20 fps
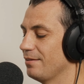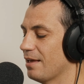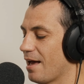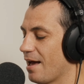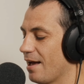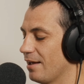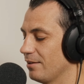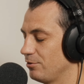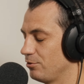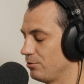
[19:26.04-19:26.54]

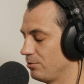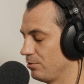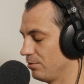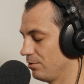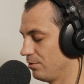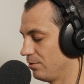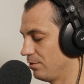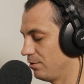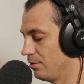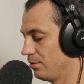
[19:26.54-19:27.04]
uh,
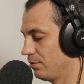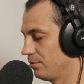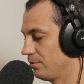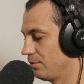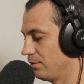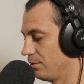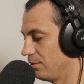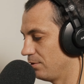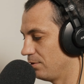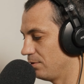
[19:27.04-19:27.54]
to
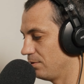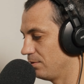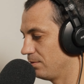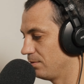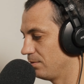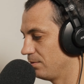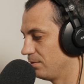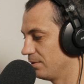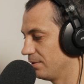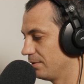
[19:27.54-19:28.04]
to
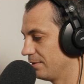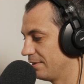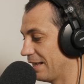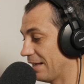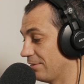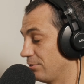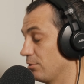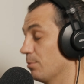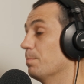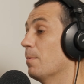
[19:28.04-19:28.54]

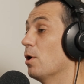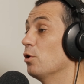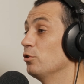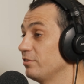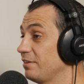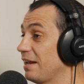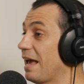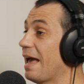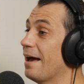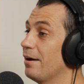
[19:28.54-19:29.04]
get the
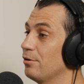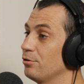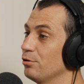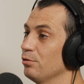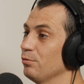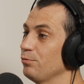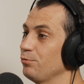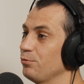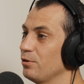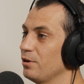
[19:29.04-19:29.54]
most out
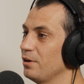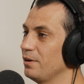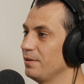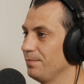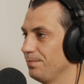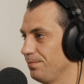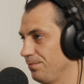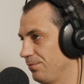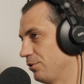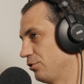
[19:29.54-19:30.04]
of
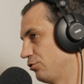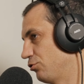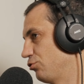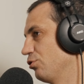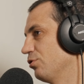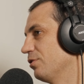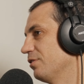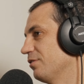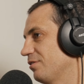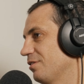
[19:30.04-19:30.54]
the
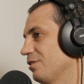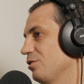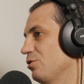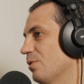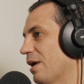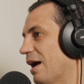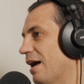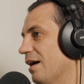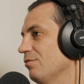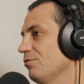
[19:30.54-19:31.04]
students that you
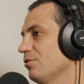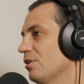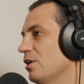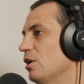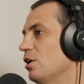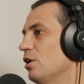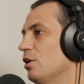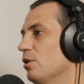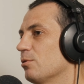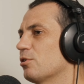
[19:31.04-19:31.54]
have
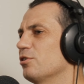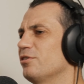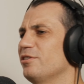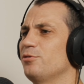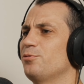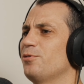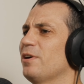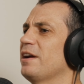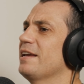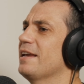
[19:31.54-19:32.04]
because mm.
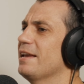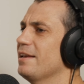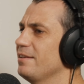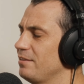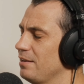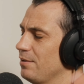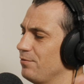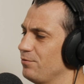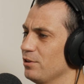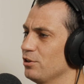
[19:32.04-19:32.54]
it's very
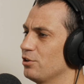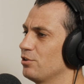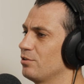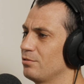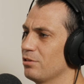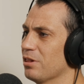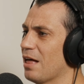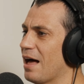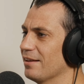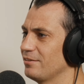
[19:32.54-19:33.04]
easy if the
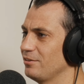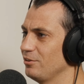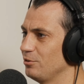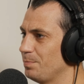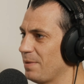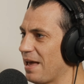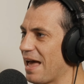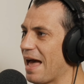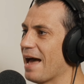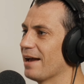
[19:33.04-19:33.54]
class is
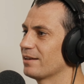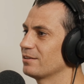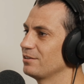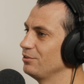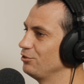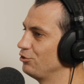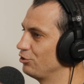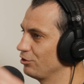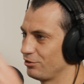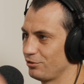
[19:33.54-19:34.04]

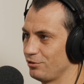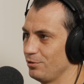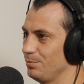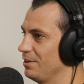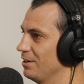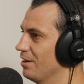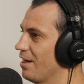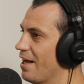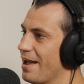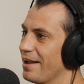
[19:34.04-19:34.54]
packed just to
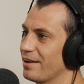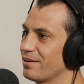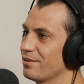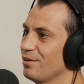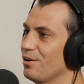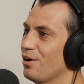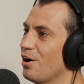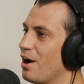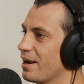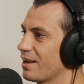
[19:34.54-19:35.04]
be like
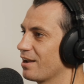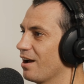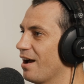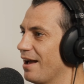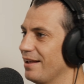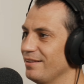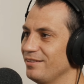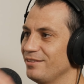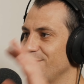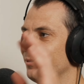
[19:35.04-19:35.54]
all right
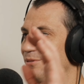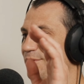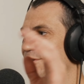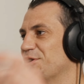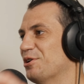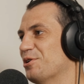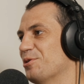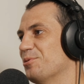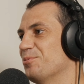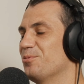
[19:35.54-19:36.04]
guys you
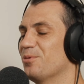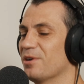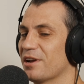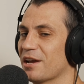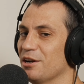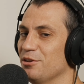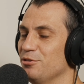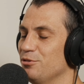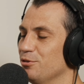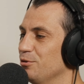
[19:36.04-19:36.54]
know we're
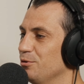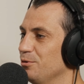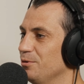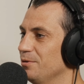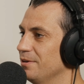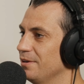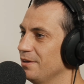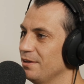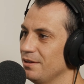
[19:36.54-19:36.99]
going to do